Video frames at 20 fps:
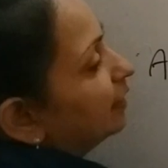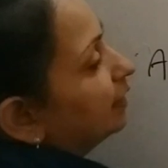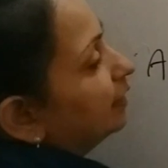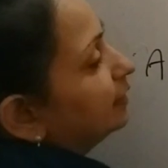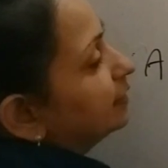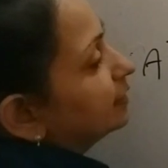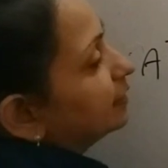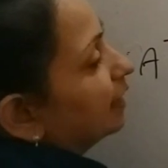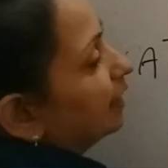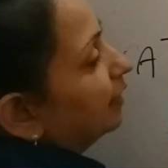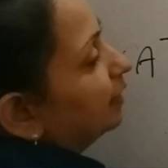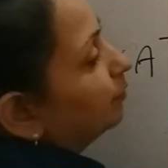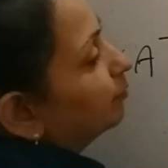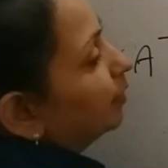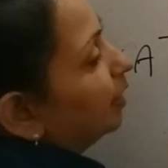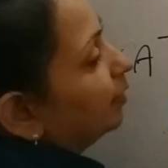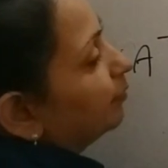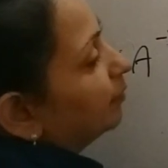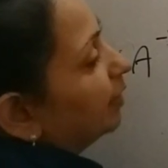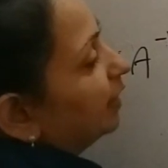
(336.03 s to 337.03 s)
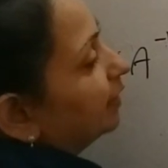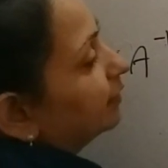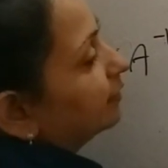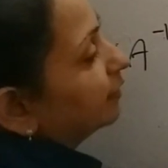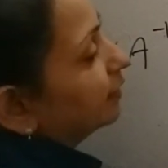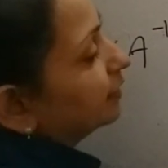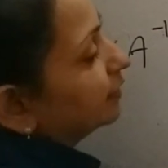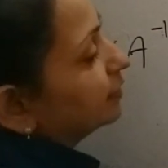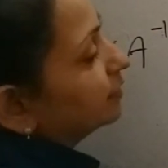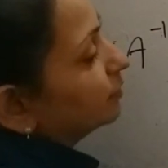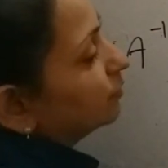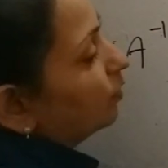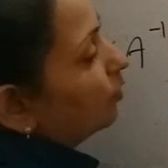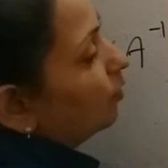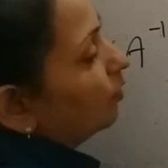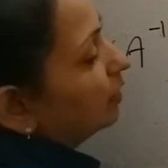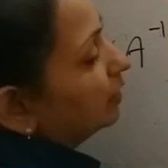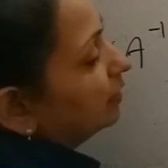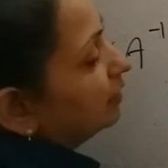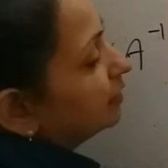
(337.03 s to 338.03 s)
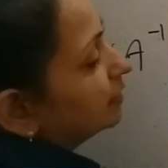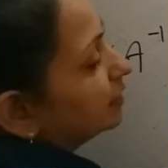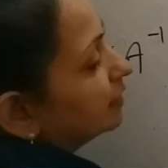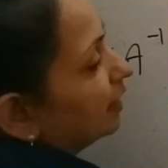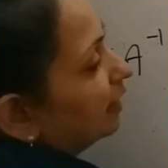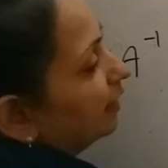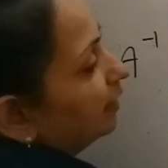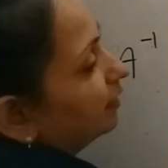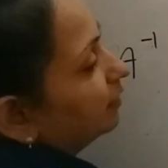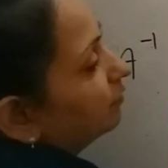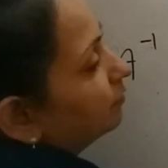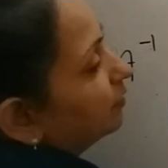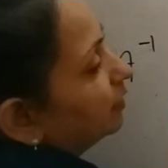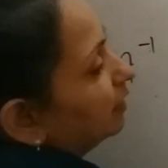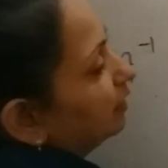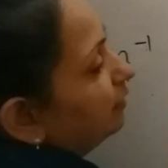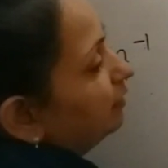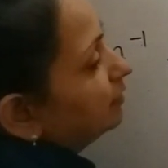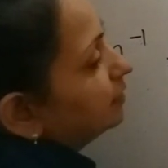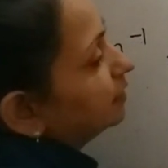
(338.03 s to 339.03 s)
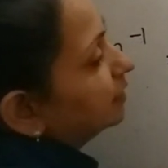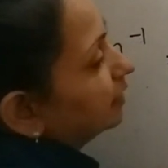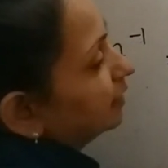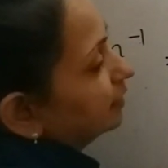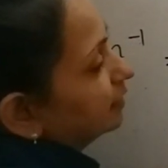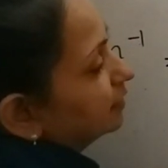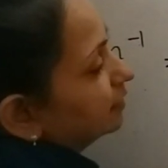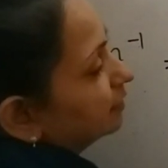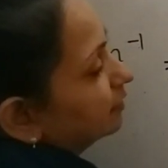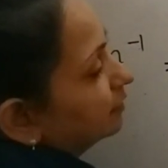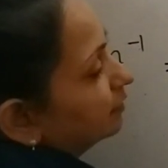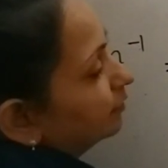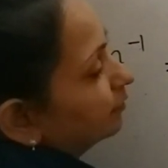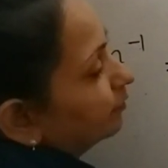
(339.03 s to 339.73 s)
inside my matrix, all the sign will change.